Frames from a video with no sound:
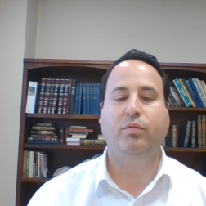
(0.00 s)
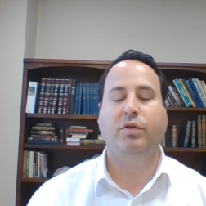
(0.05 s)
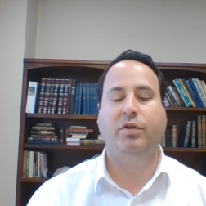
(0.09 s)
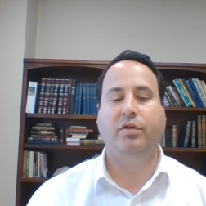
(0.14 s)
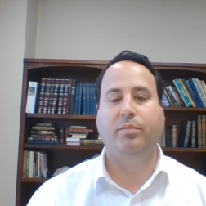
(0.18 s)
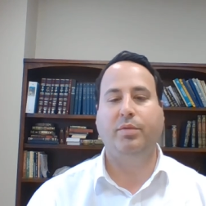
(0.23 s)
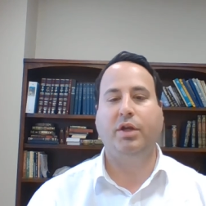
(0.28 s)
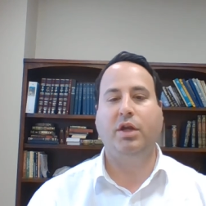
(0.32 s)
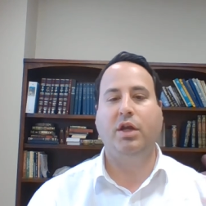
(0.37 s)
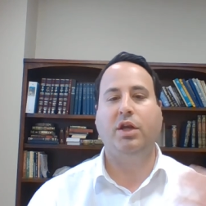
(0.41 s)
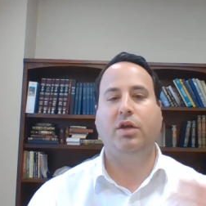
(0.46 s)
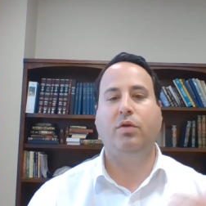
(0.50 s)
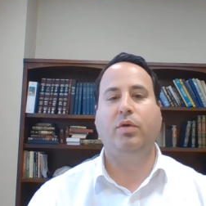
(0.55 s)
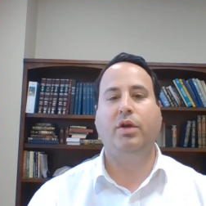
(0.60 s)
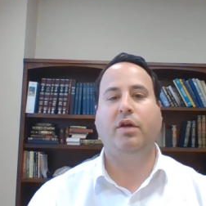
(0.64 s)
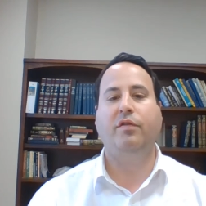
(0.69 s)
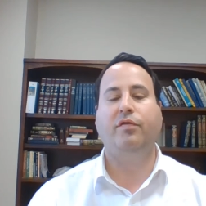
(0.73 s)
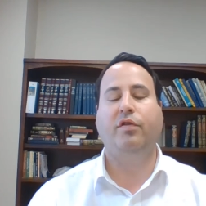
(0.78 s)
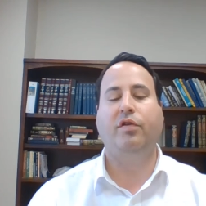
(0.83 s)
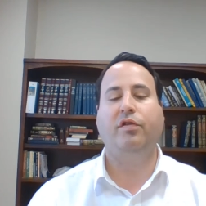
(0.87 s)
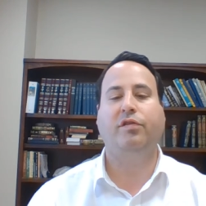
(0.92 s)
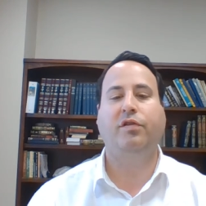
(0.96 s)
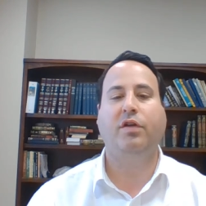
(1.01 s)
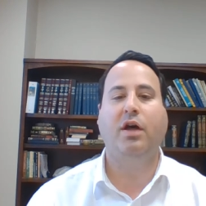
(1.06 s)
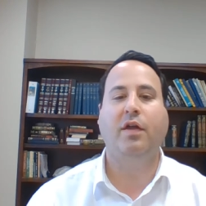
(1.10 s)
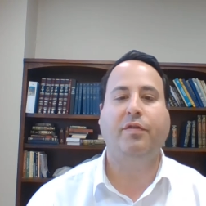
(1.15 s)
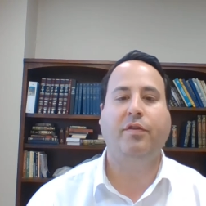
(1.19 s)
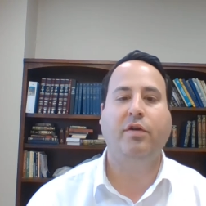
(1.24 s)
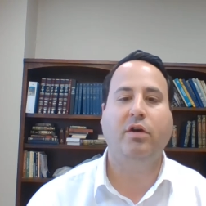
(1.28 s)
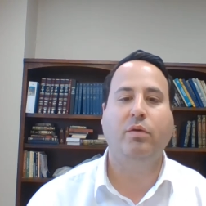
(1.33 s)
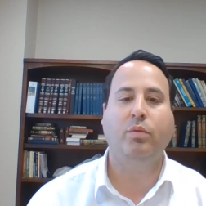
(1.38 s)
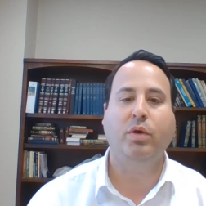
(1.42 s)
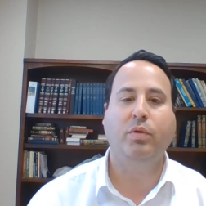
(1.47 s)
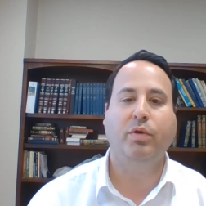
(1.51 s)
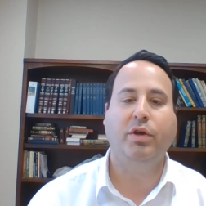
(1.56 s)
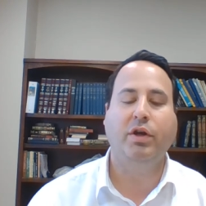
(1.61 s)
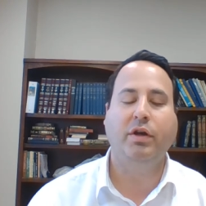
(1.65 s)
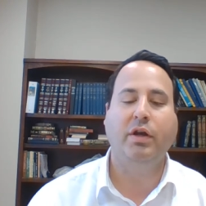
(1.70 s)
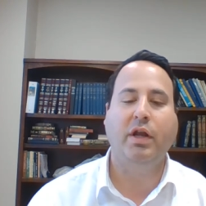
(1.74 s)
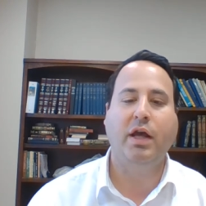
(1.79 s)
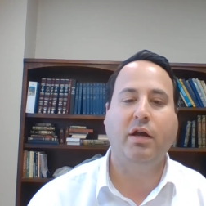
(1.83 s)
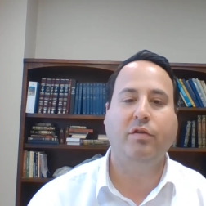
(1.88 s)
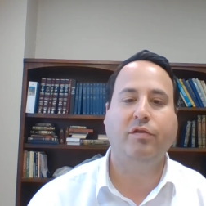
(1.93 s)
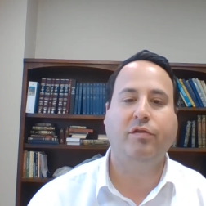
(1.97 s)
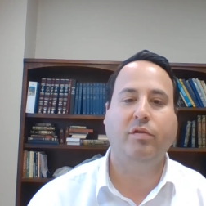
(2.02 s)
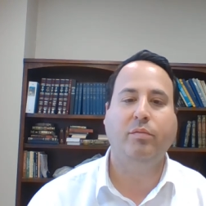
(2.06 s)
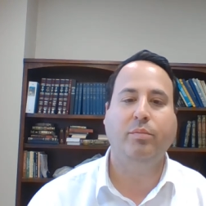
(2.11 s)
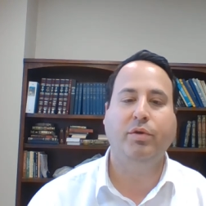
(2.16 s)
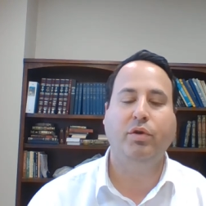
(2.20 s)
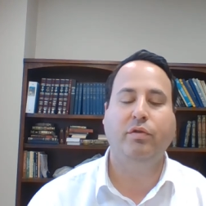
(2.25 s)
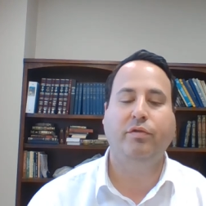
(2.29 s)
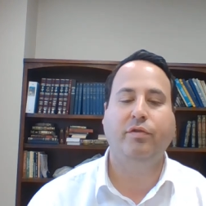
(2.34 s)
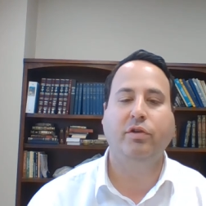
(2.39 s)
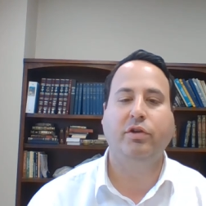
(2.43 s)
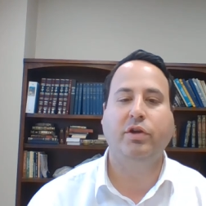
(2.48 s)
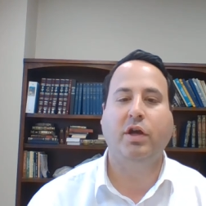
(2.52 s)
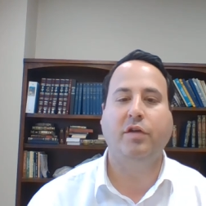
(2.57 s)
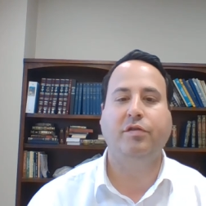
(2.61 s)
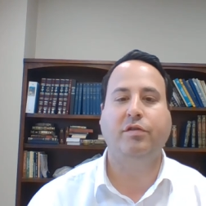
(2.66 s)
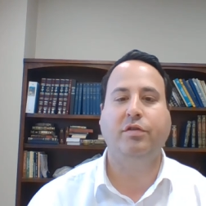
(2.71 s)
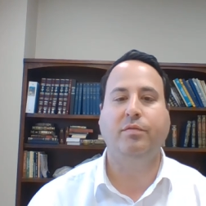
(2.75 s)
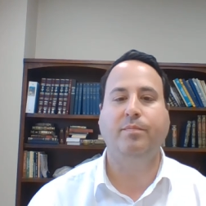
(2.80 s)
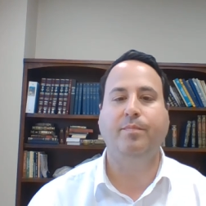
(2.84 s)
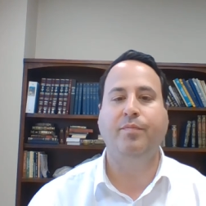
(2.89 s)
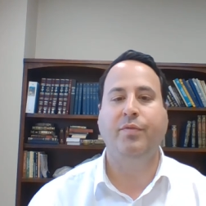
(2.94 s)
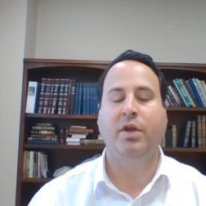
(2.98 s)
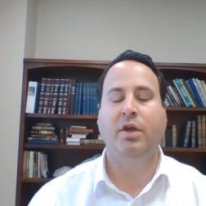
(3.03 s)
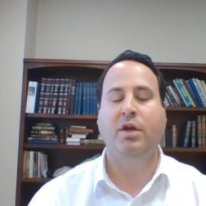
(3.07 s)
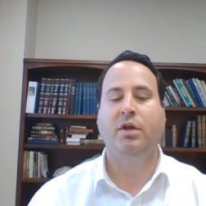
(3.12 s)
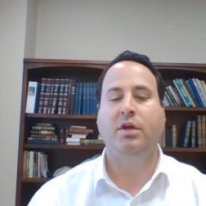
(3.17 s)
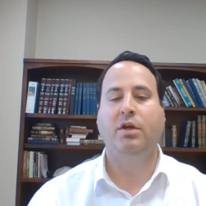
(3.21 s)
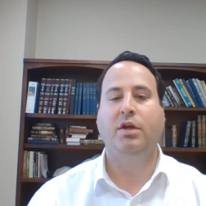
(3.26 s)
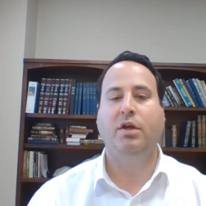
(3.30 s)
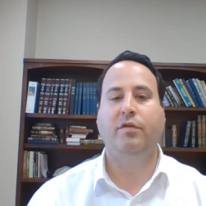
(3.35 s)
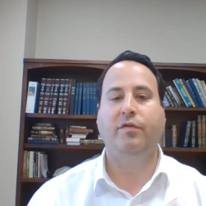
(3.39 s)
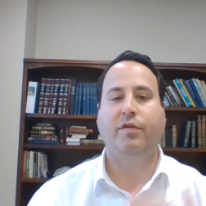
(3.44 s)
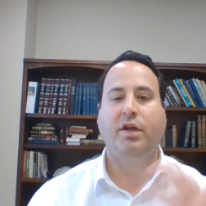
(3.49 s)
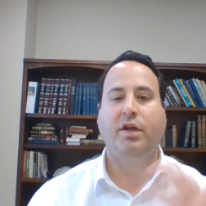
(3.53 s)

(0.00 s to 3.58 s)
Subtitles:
In the beginning, when I first got there, we would announce a beautiful custom. If